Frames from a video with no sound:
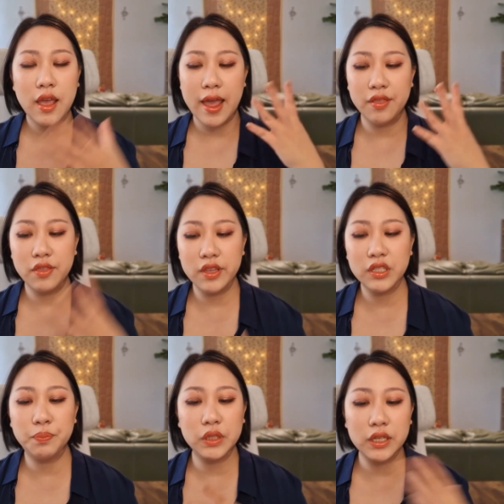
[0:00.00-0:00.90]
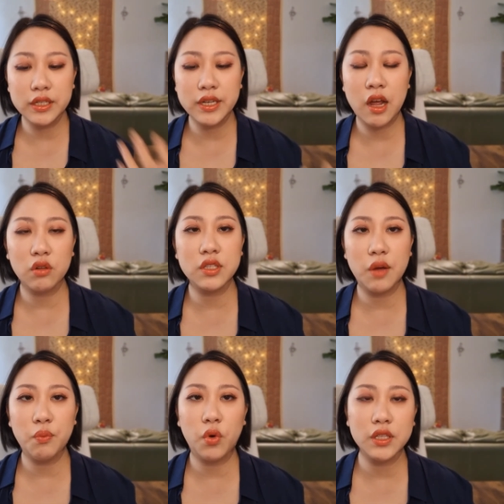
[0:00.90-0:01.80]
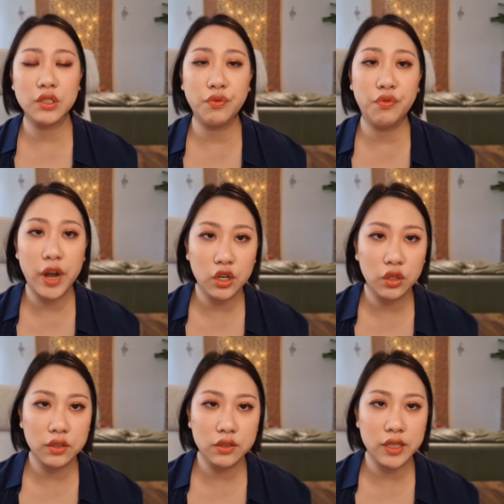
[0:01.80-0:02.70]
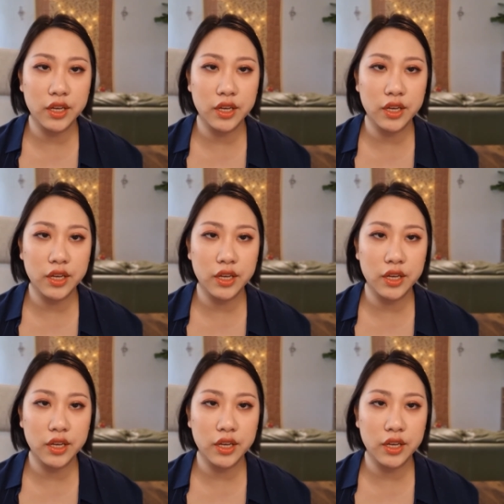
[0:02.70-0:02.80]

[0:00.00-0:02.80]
and this blurred out someone's freckles.